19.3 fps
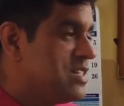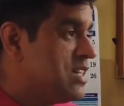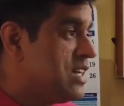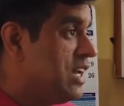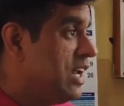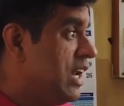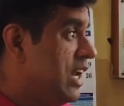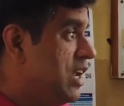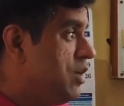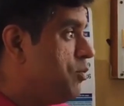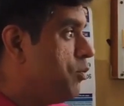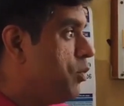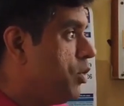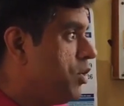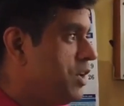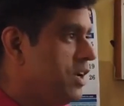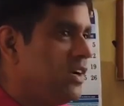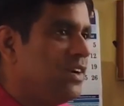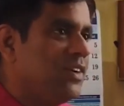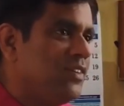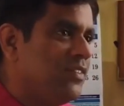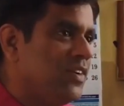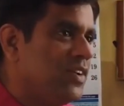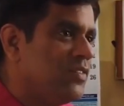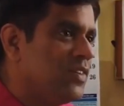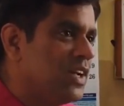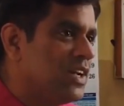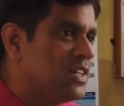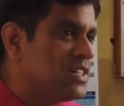is really important
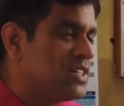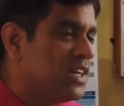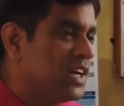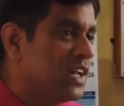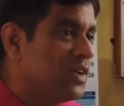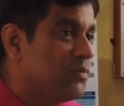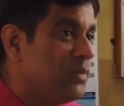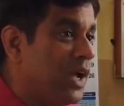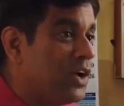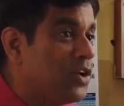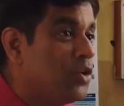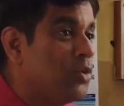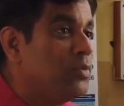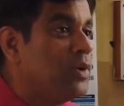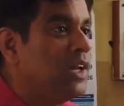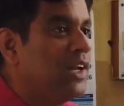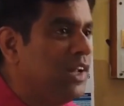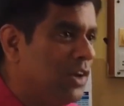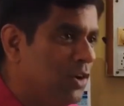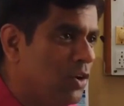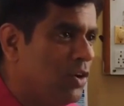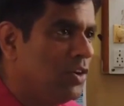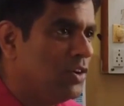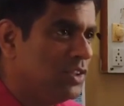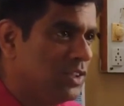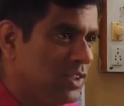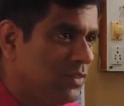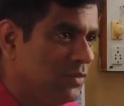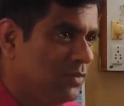when we are studying microbial
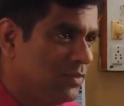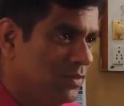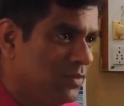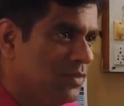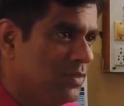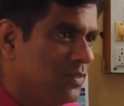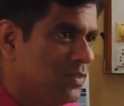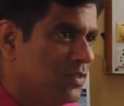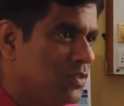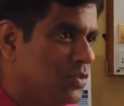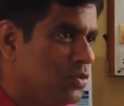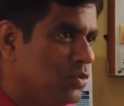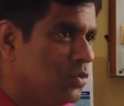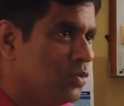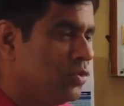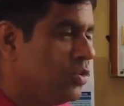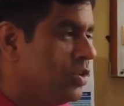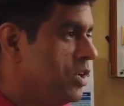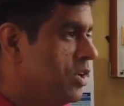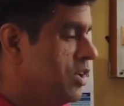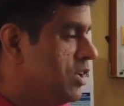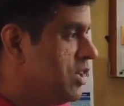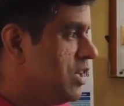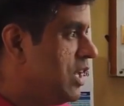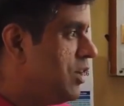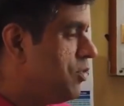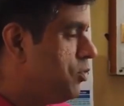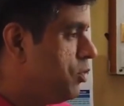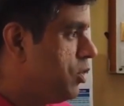ecology. So
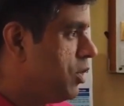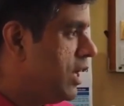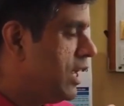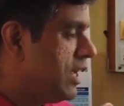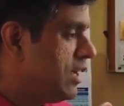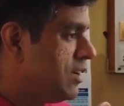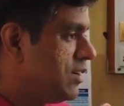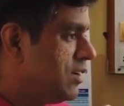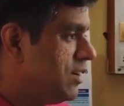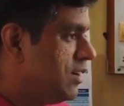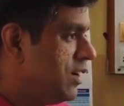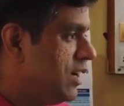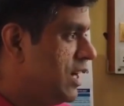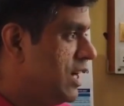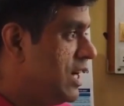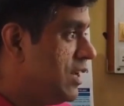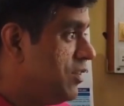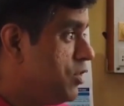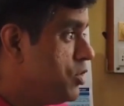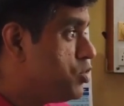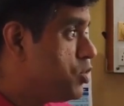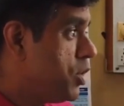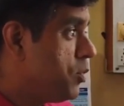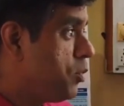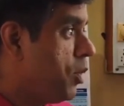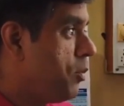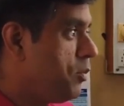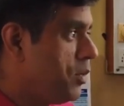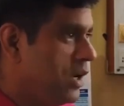therefore, like,
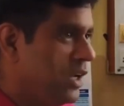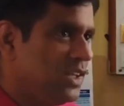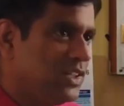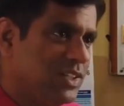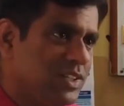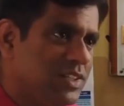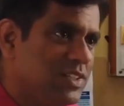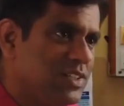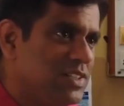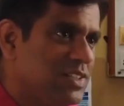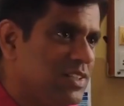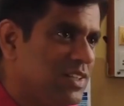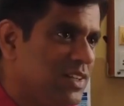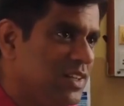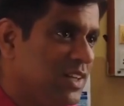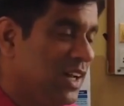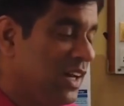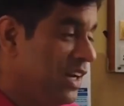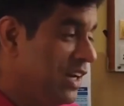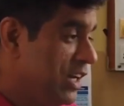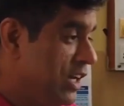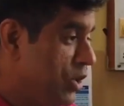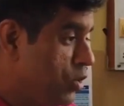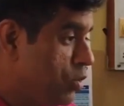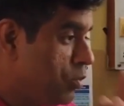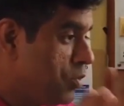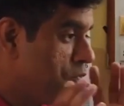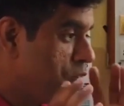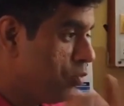individual populations really
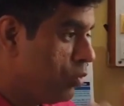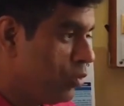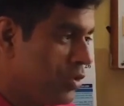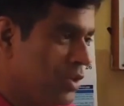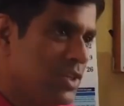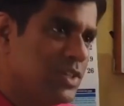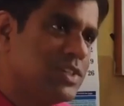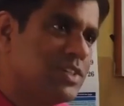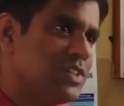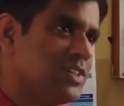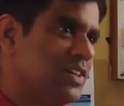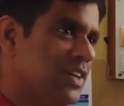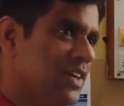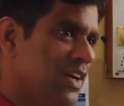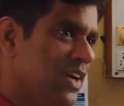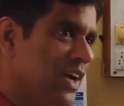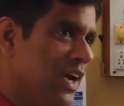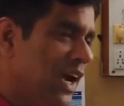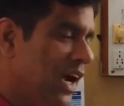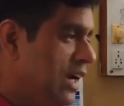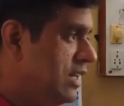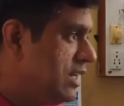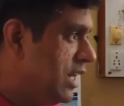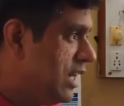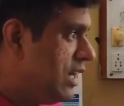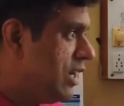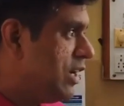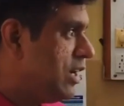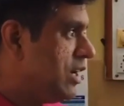need to be focused.
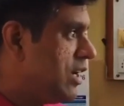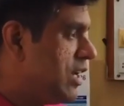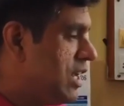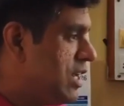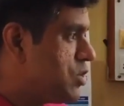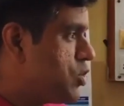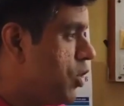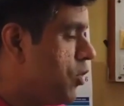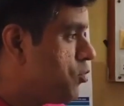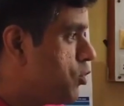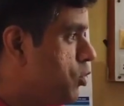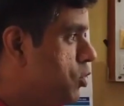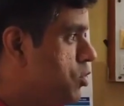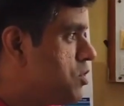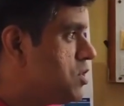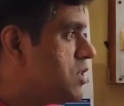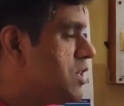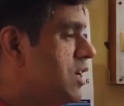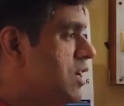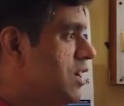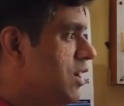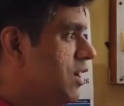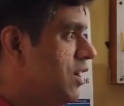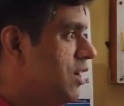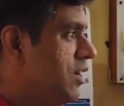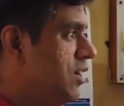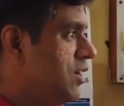And then, yes, of course,